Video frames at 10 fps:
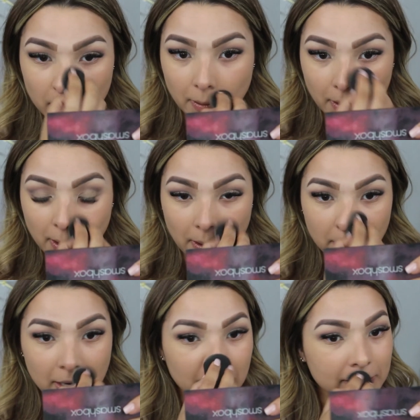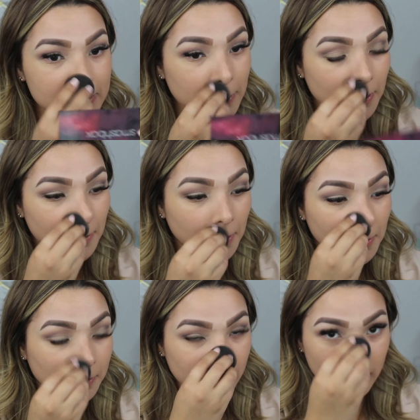Okay, but it's
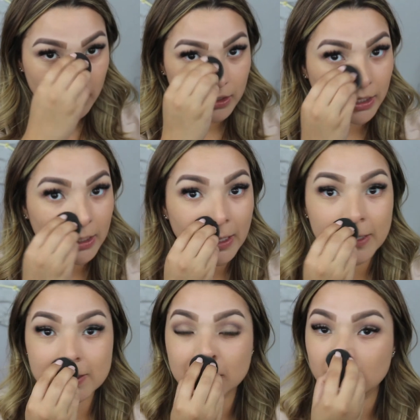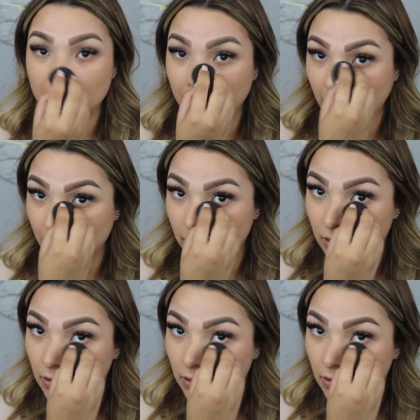looking like it is a little bit